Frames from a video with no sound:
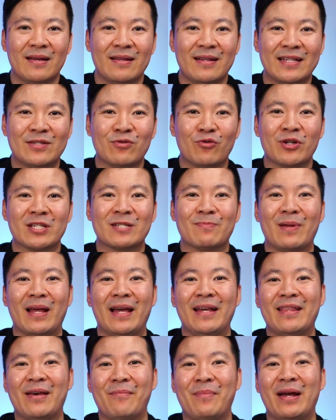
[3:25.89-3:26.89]
This will
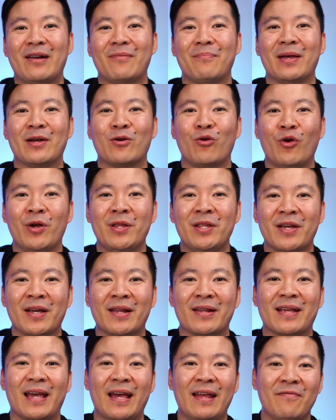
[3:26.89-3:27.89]
display the amount of Bitcoin you
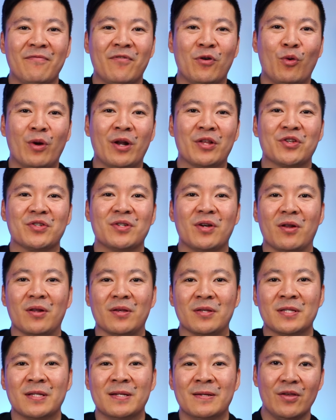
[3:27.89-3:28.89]
can get for
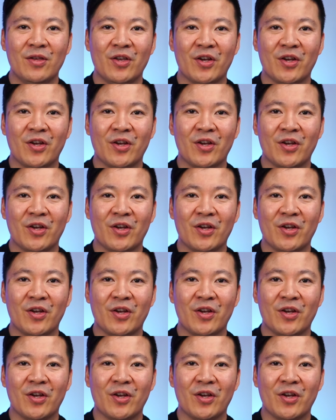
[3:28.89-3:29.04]
$100.